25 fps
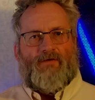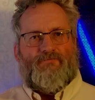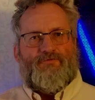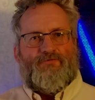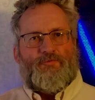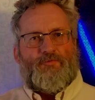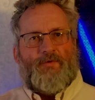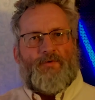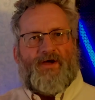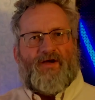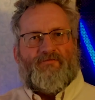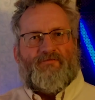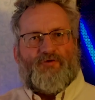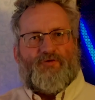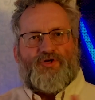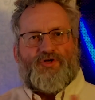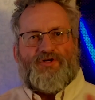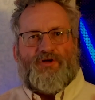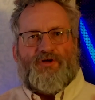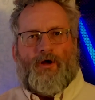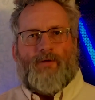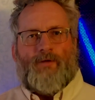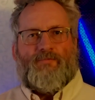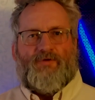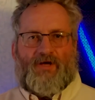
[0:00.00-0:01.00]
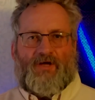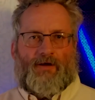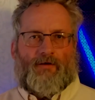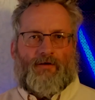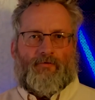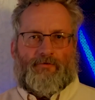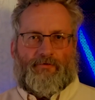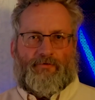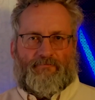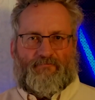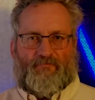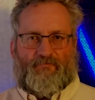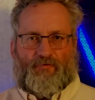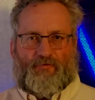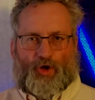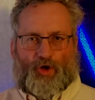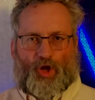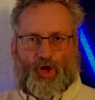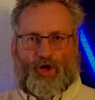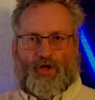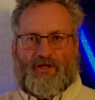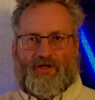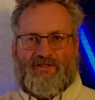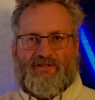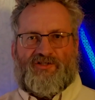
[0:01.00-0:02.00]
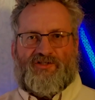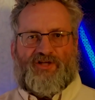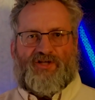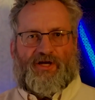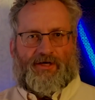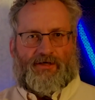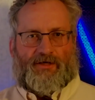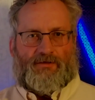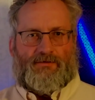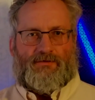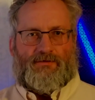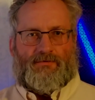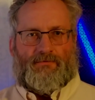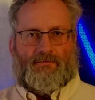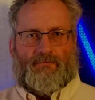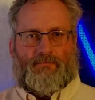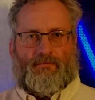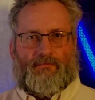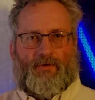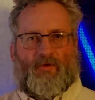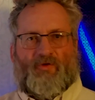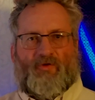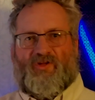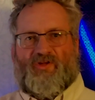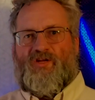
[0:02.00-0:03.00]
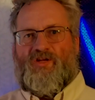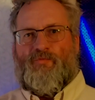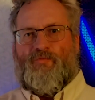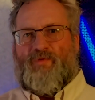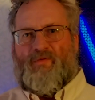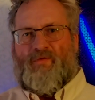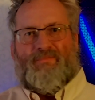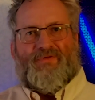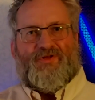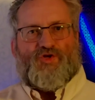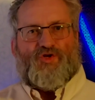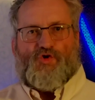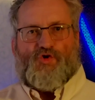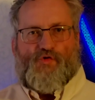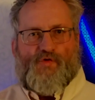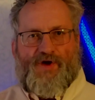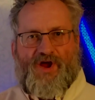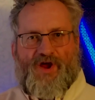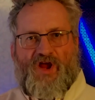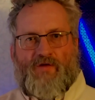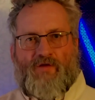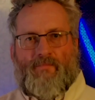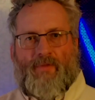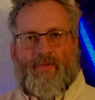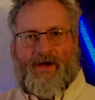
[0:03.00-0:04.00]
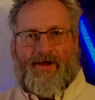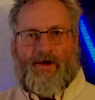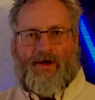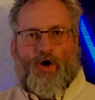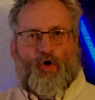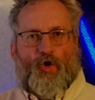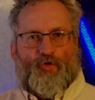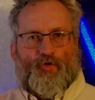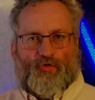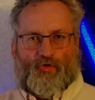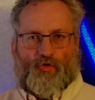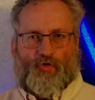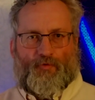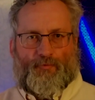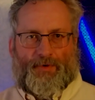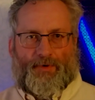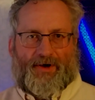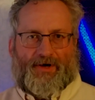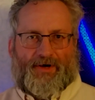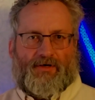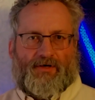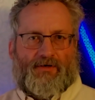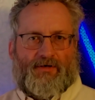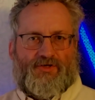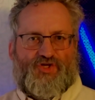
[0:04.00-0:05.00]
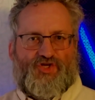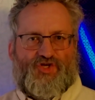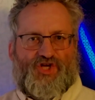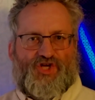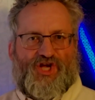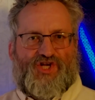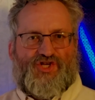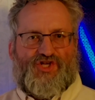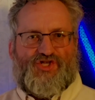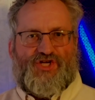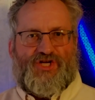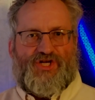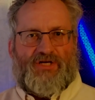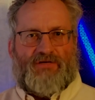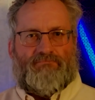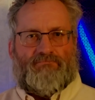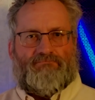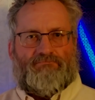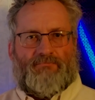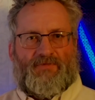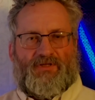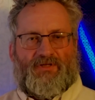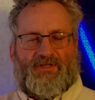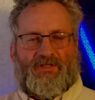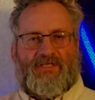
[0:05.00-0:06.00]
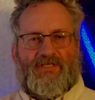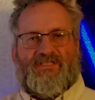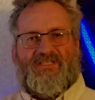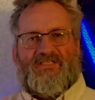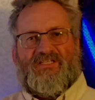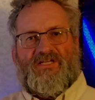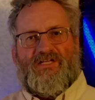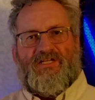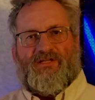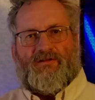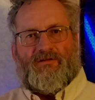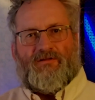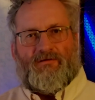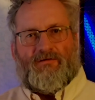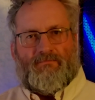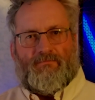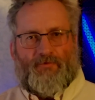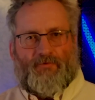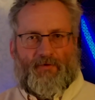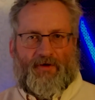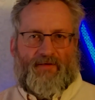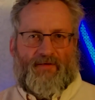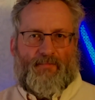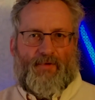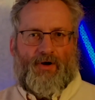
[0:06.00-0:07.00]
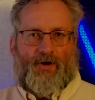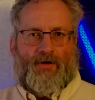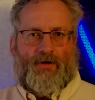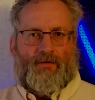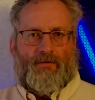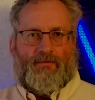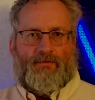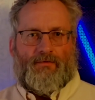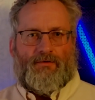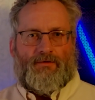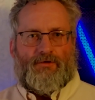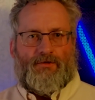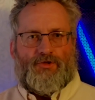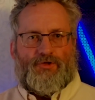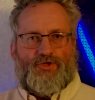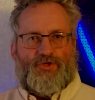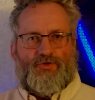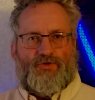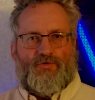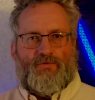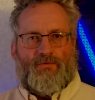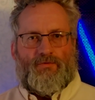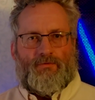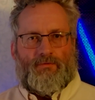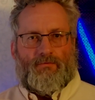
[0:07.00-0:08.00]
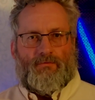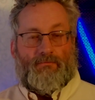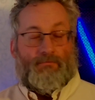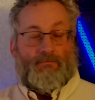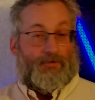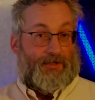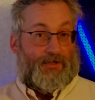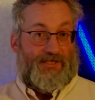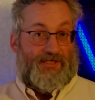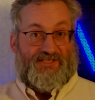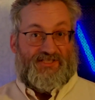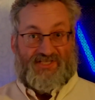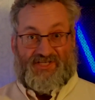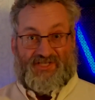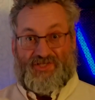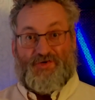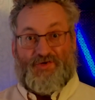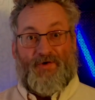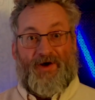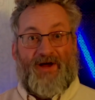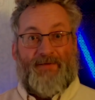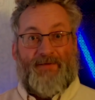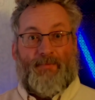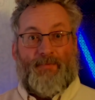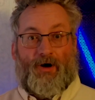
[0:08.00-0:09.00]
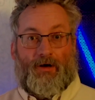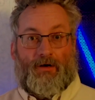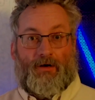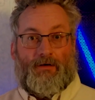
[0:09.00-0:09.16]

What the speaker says: you ever typed out a flawless text only to be betrayed by autocorrect, changing "let's eat grandma" to "let's eat grandma"?